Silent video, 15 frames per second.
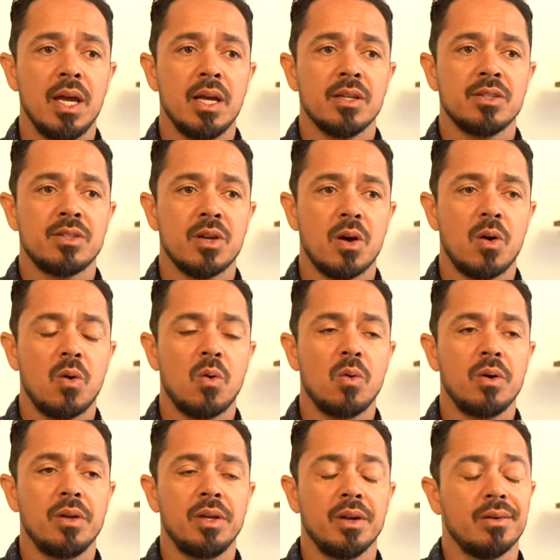
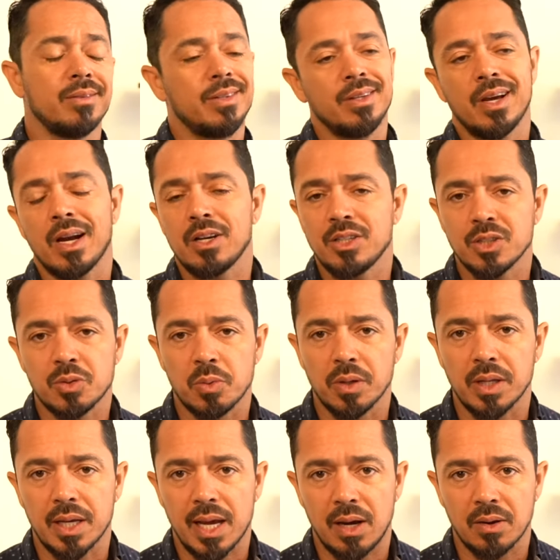So, you know, you got to just run
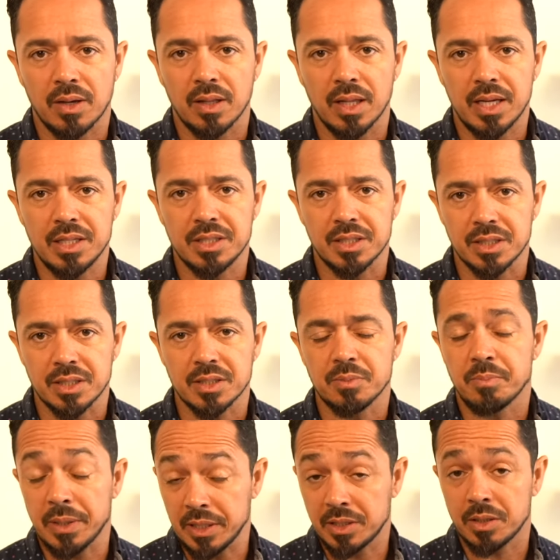the calculations
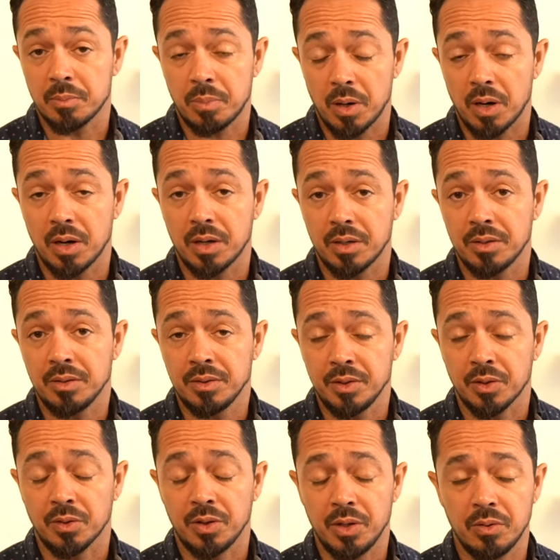based upon
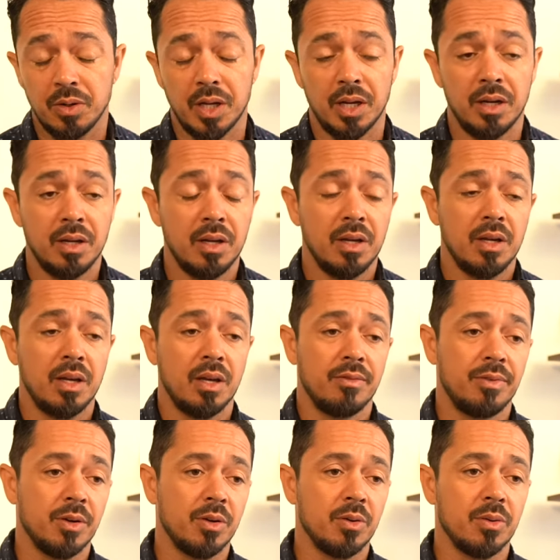your unit.
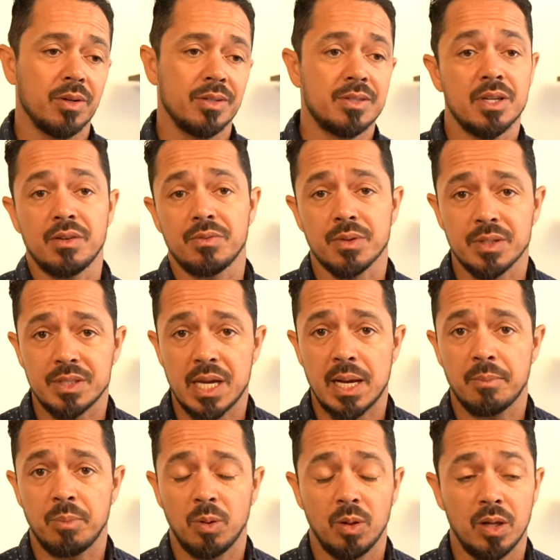If you're doing, say, for
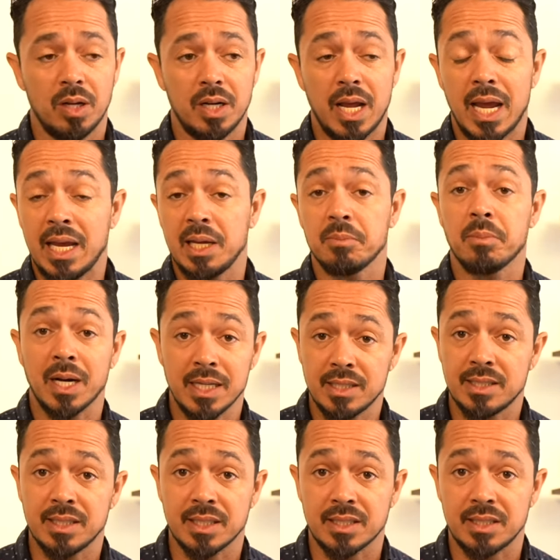example, an 8 by
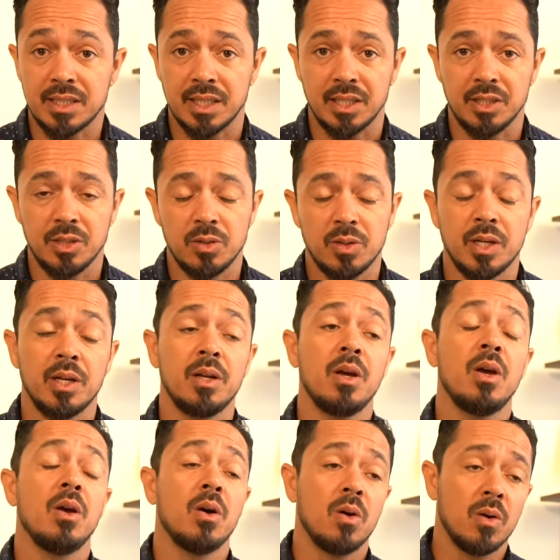16 unit,
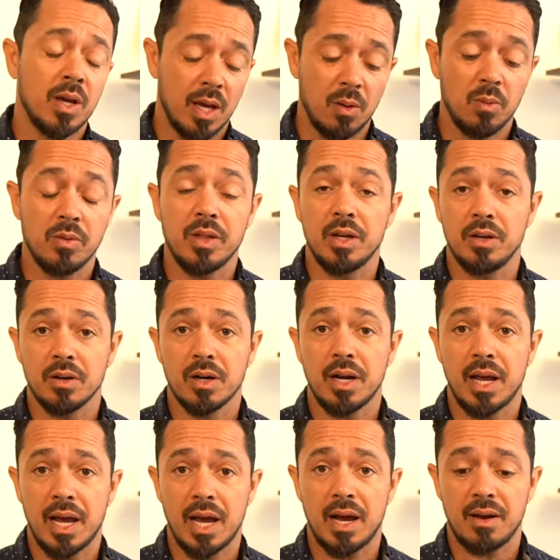okay, well then you're going to
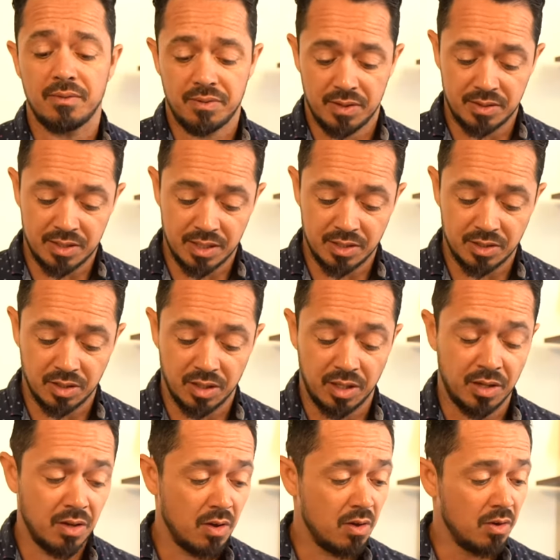have
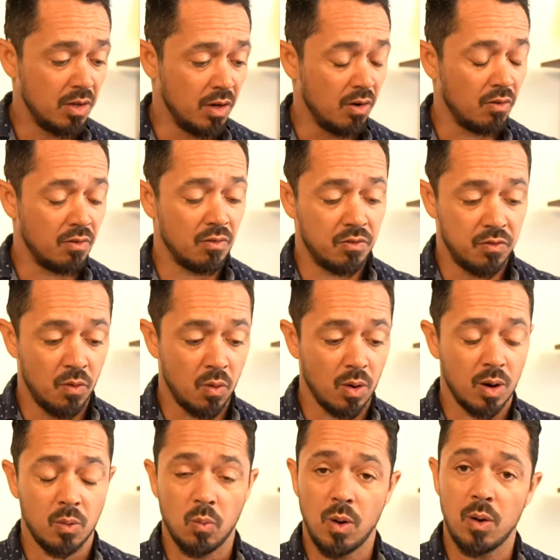essentially you know four
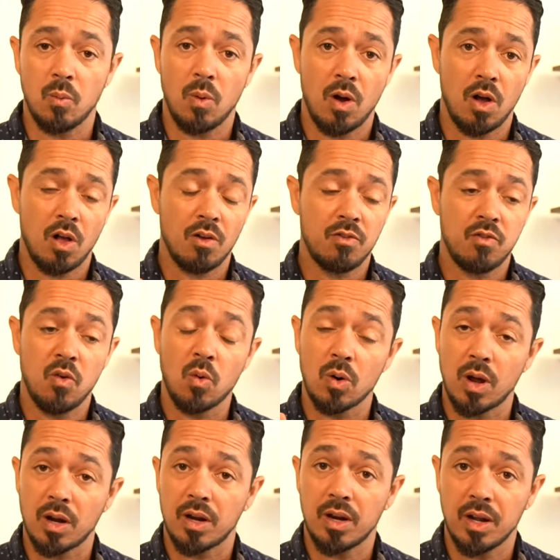on one wall, four
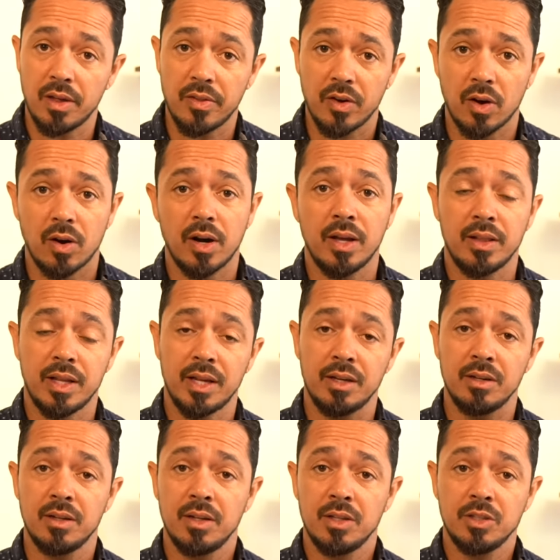on another, and
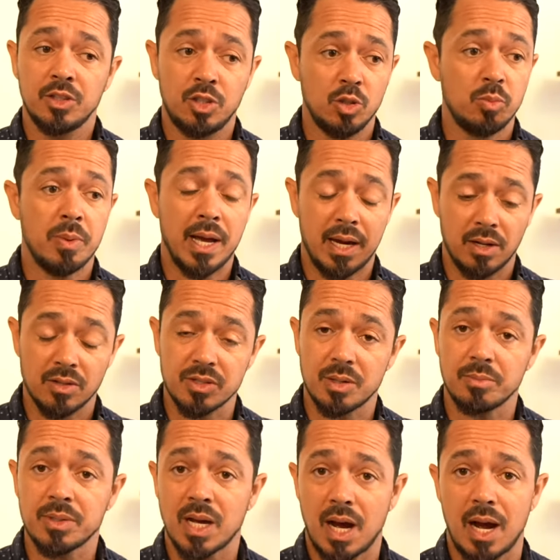then two panels
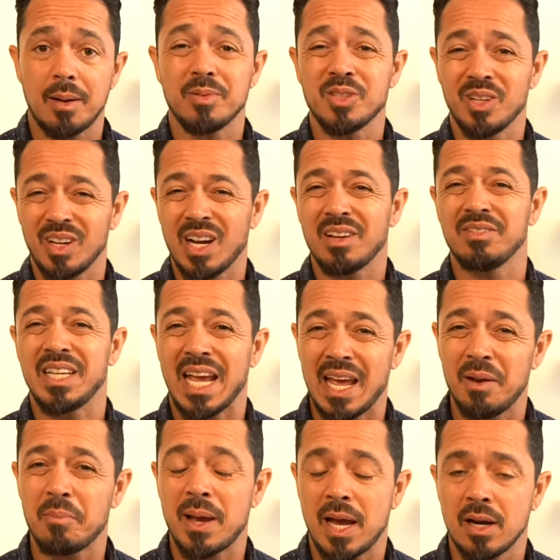up top. So you're going to have
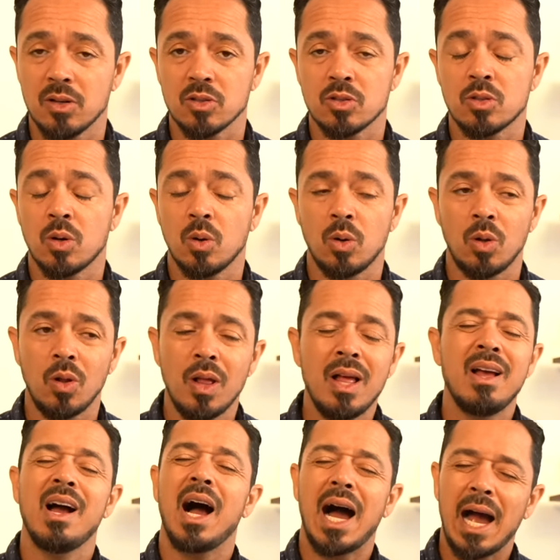10 panels total.
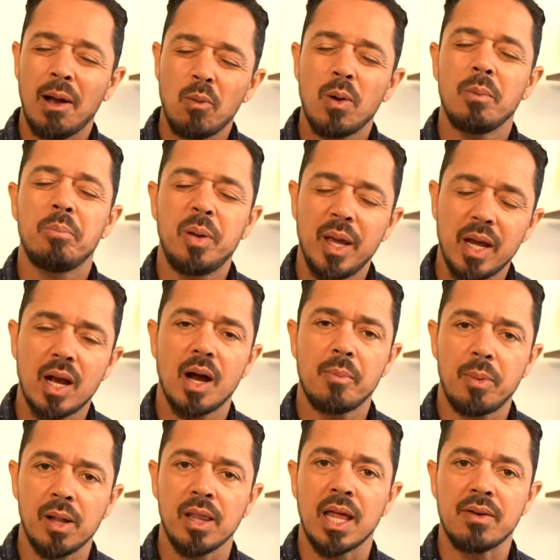I would pick
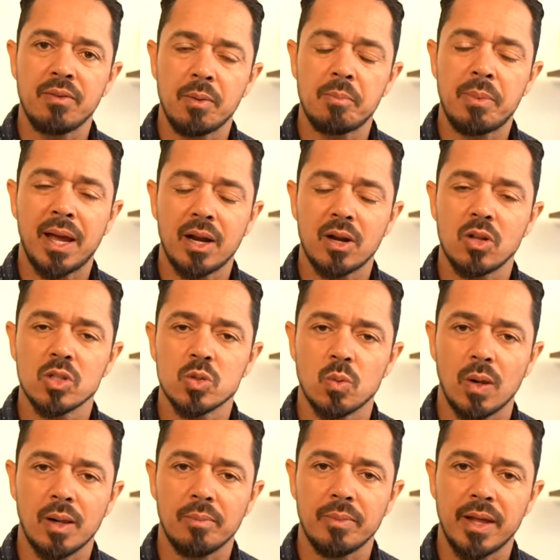up 11 panels
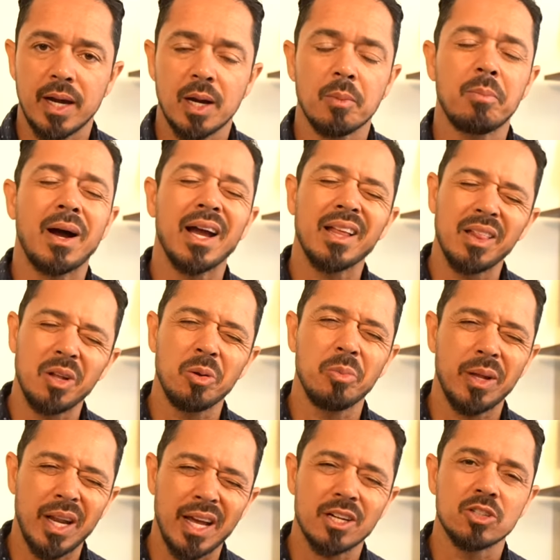while I'm there, buy a little
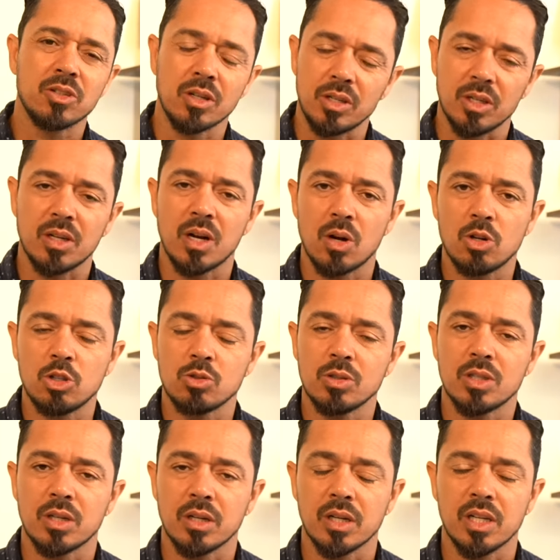bit extra. You can always
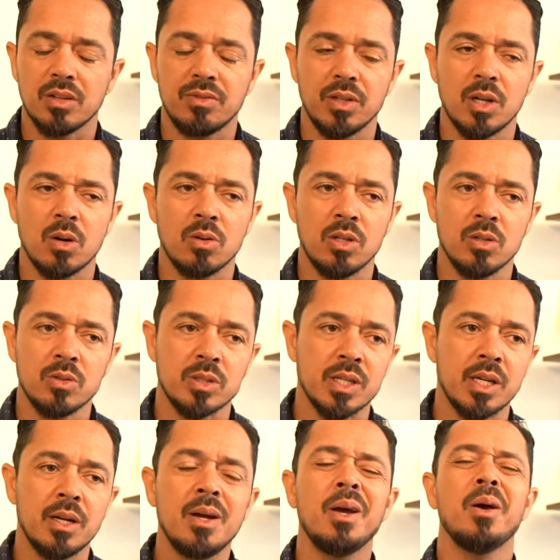return it if you don't use
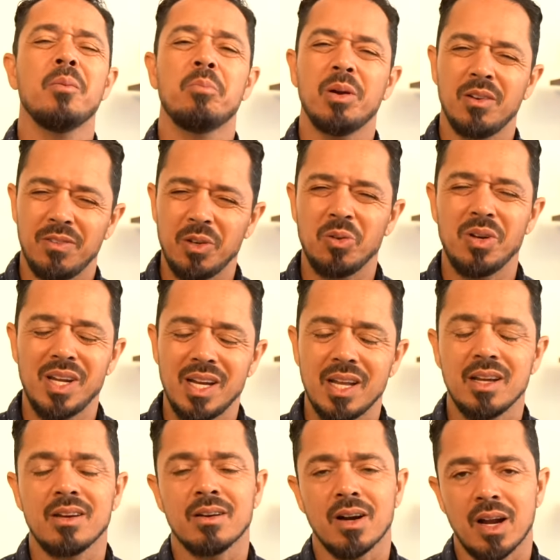it, but if you need
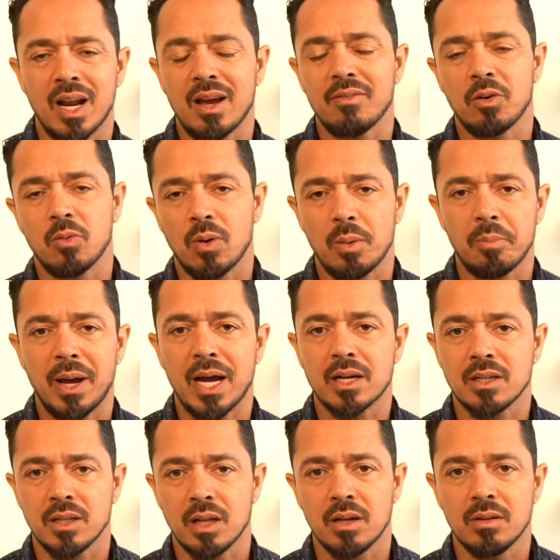it, you're not having to run back
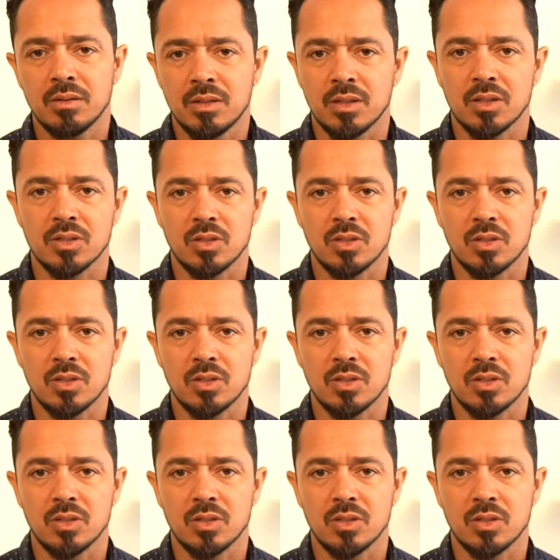to the to the